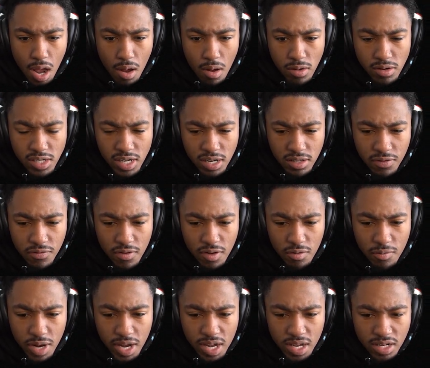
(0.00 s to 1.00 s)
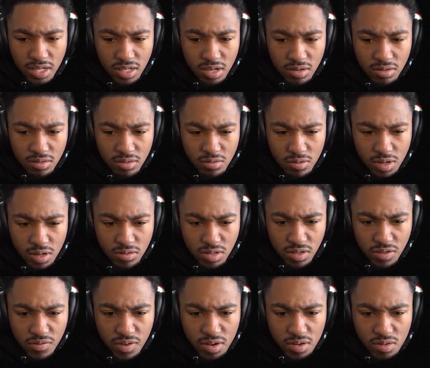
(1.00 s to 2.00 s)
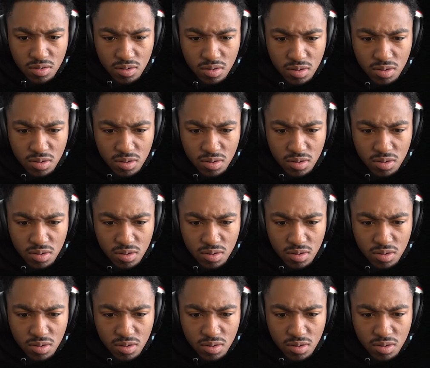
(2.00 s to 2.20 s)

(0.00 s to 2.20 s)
It's not the phone behind us though. Do we go to the phone?